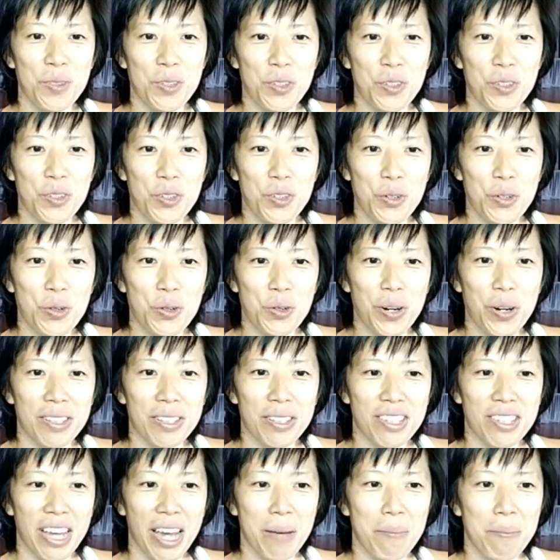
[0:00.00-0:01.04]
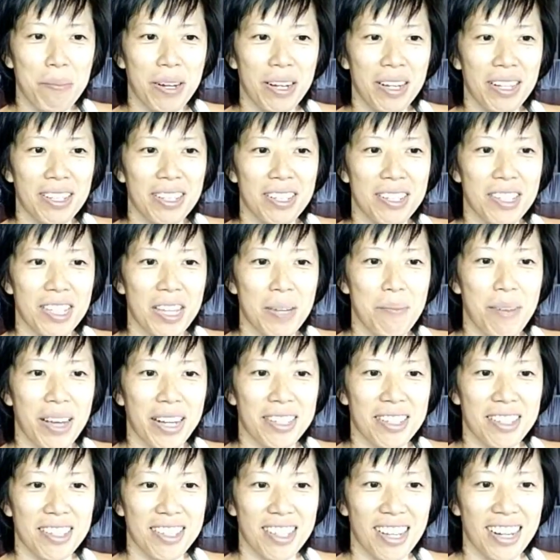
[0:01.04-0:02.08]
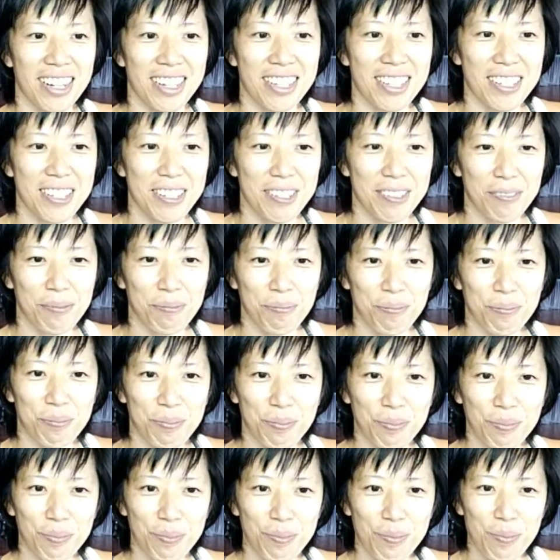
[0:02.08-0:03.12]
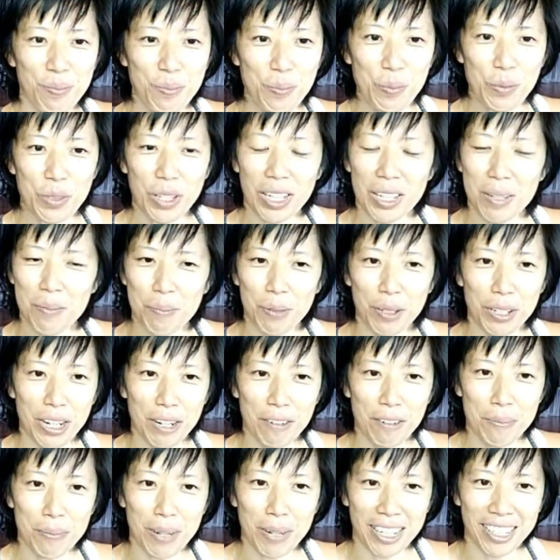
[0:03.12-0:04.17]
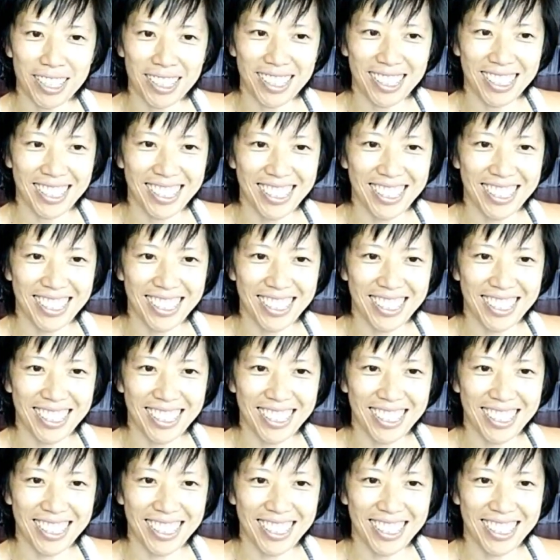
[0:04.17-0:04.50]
you attempt the same exercise. But never mind.